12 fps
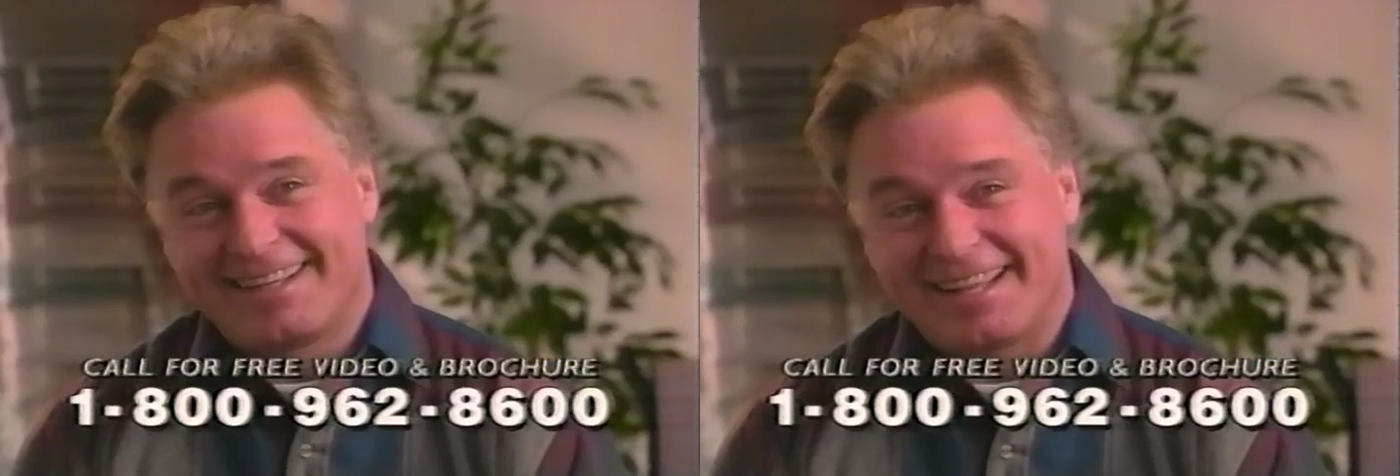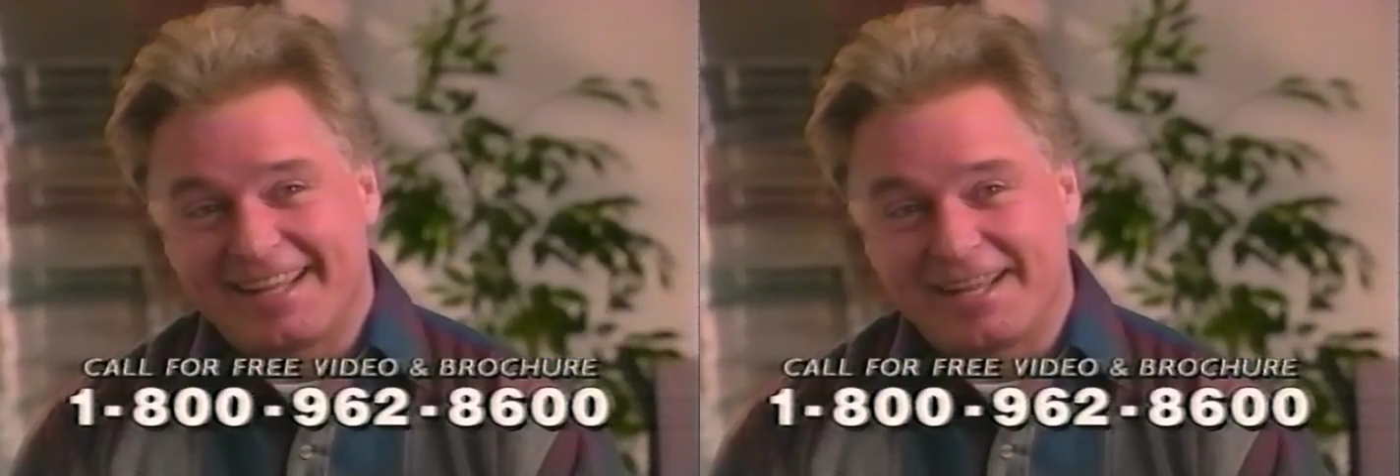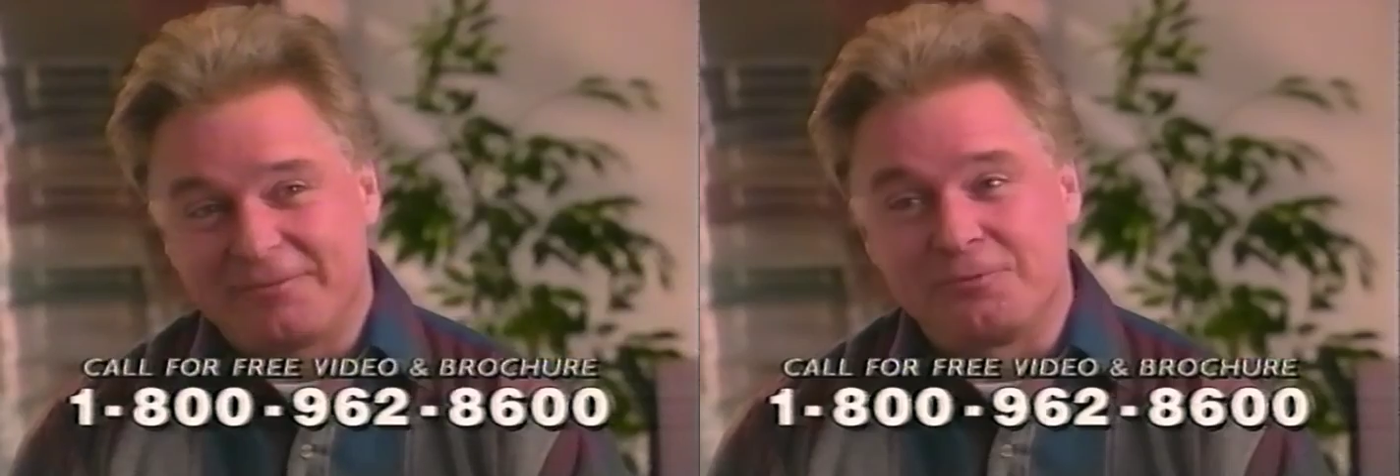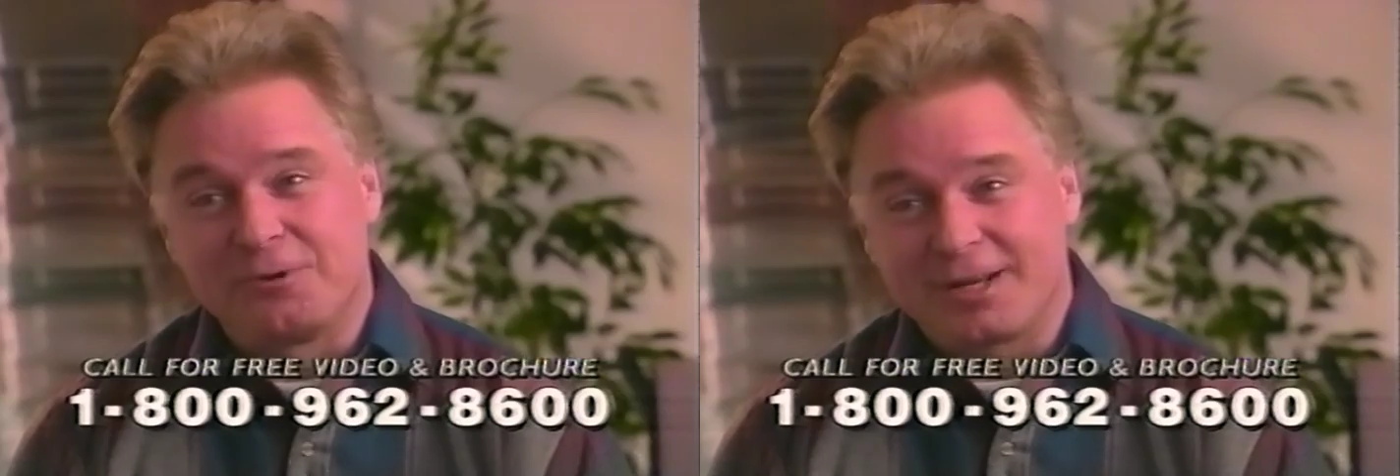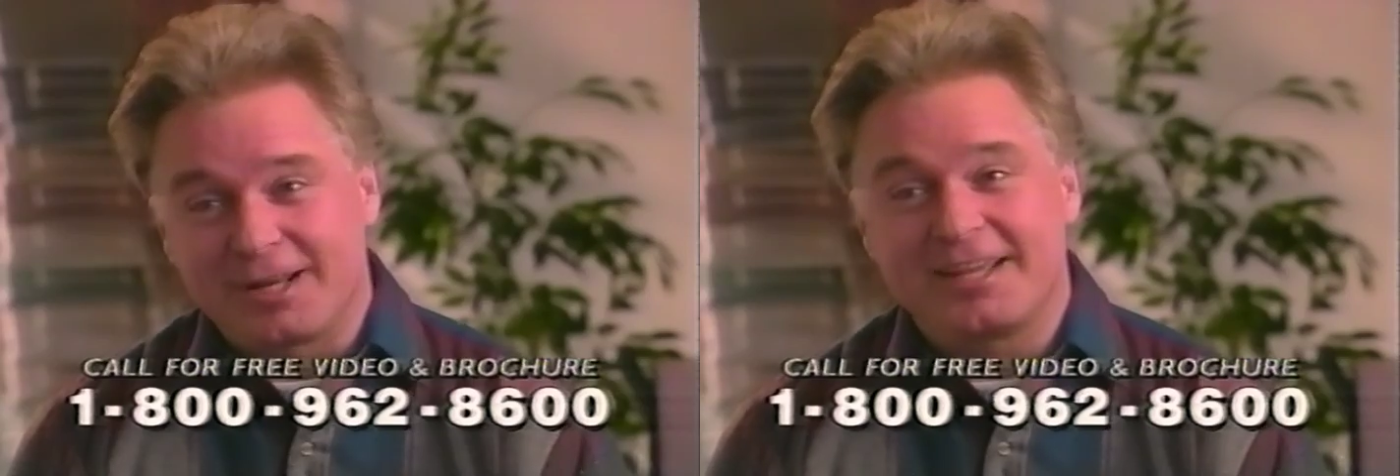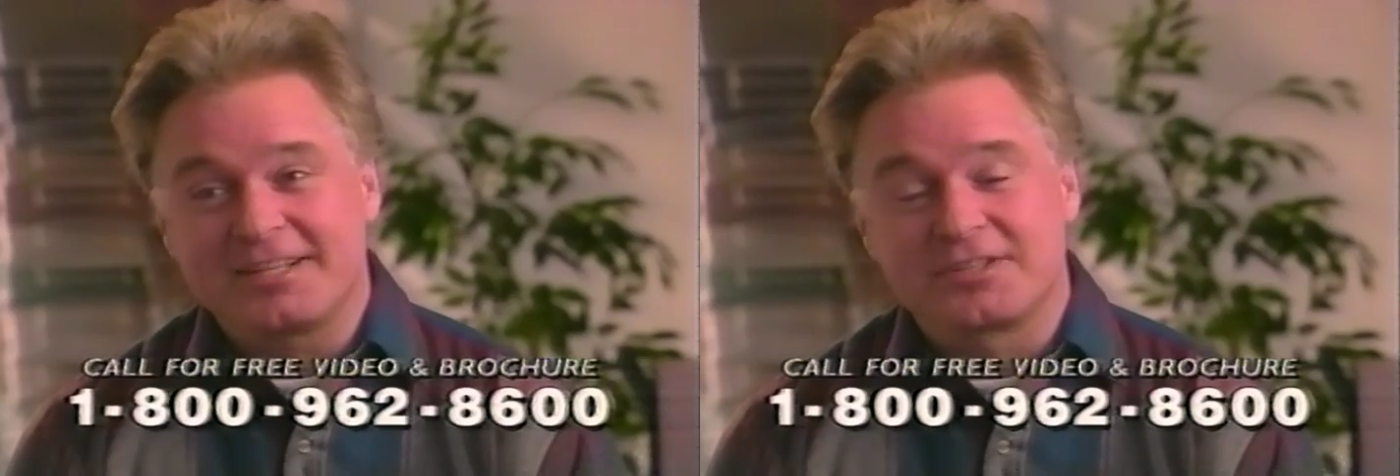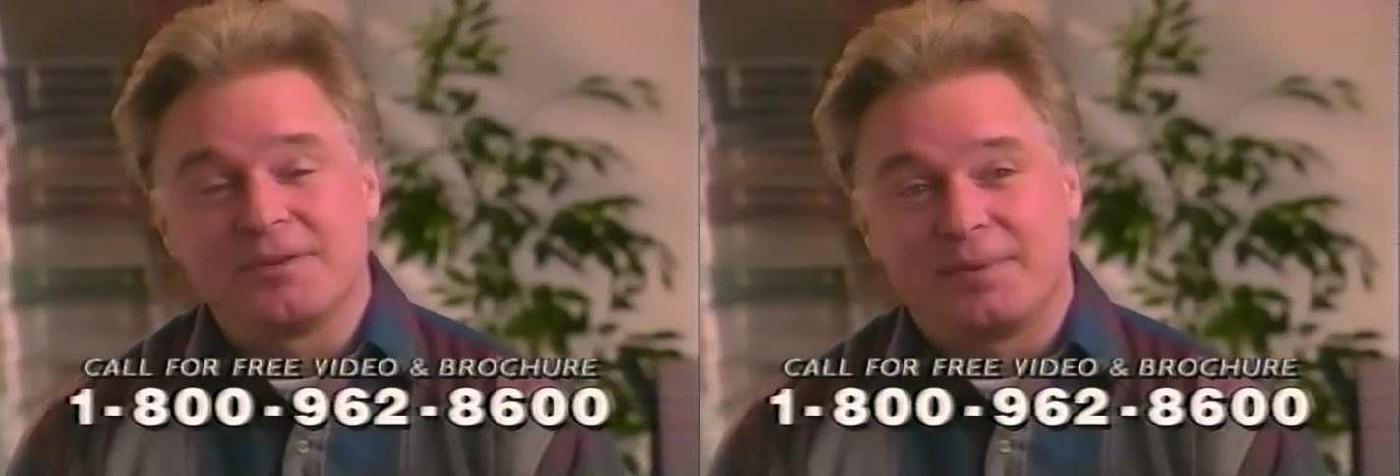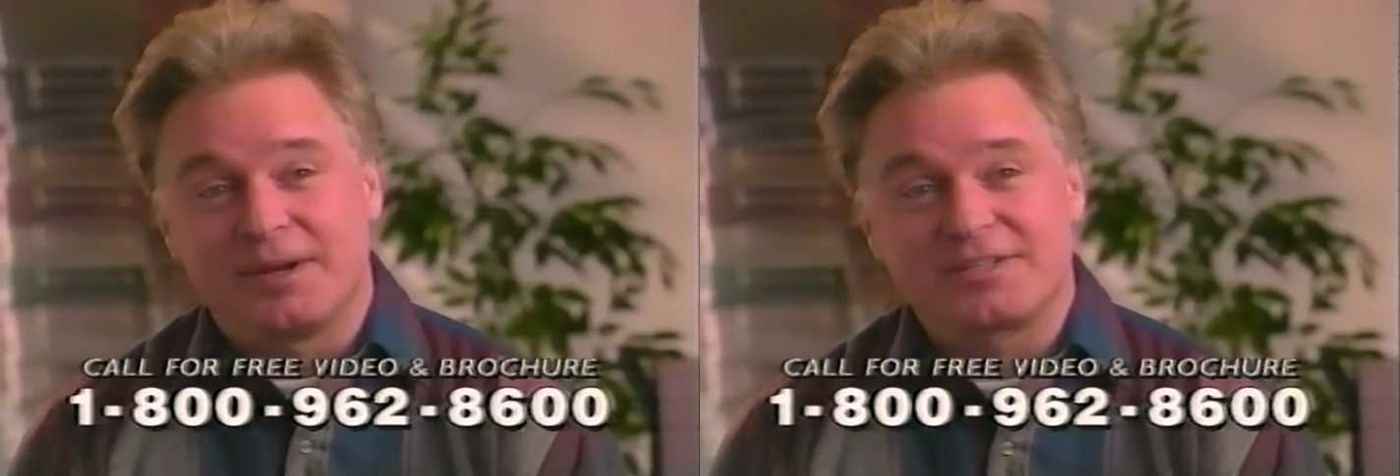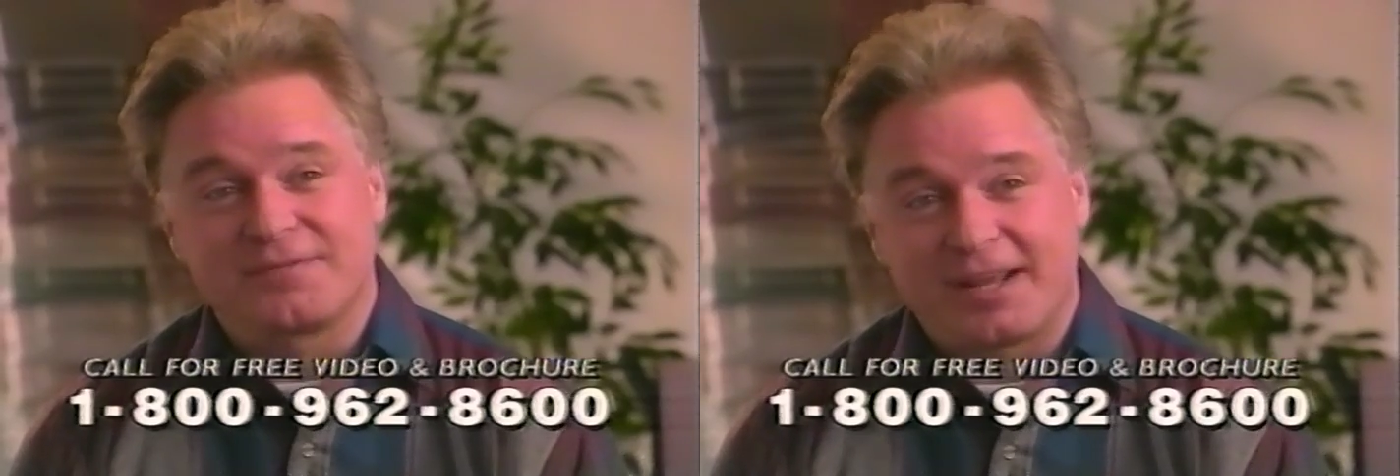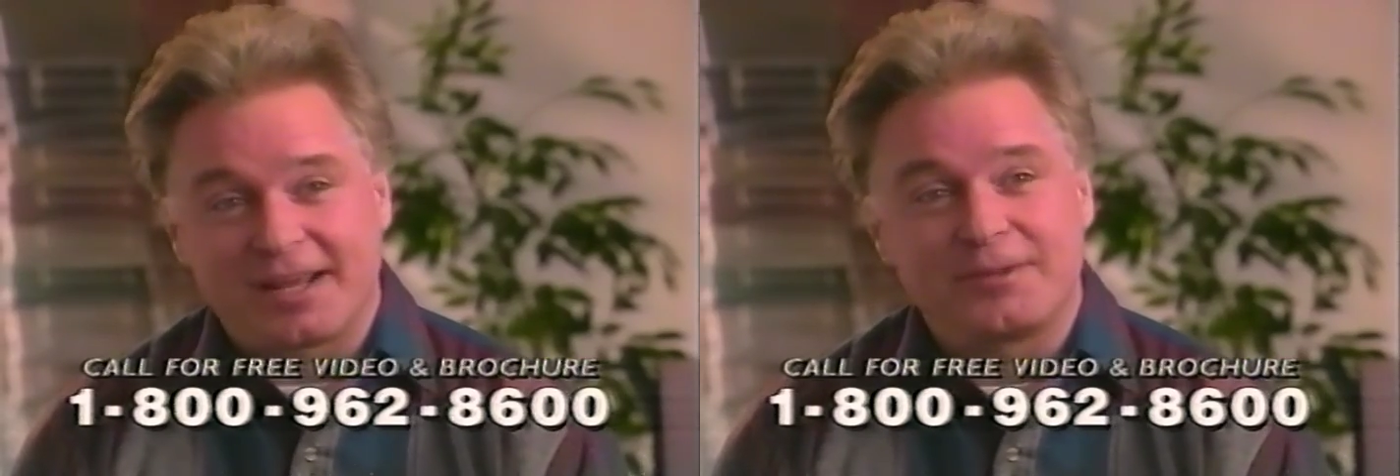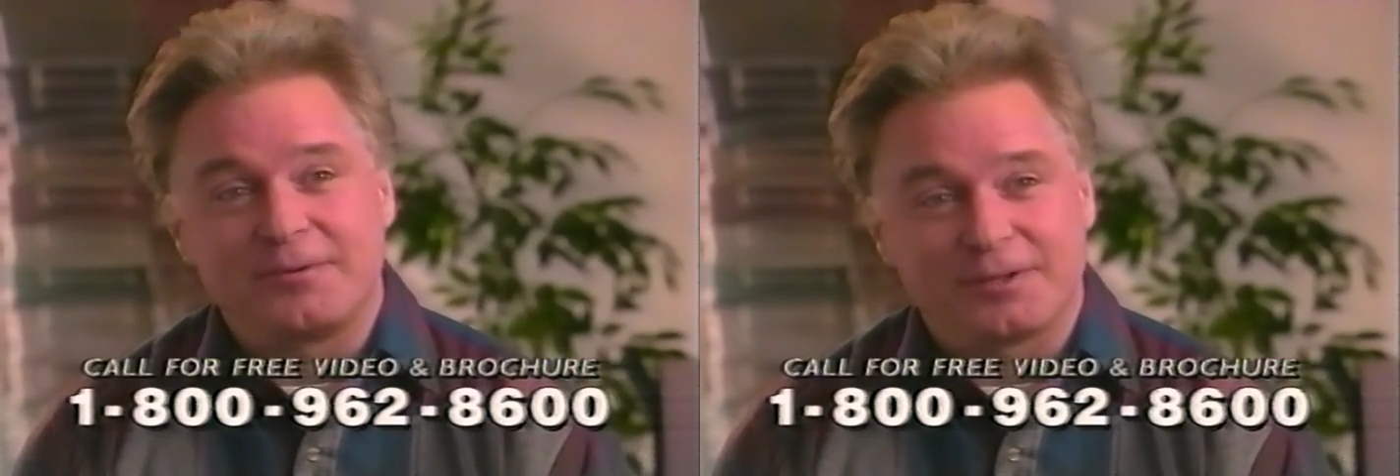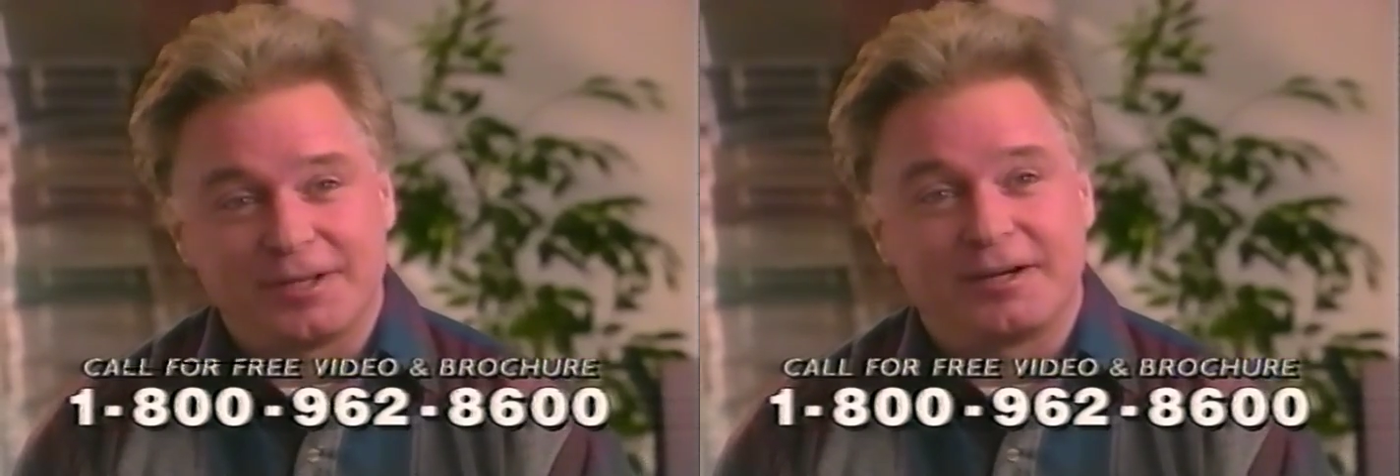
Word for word: It really is the best vacuum cleaner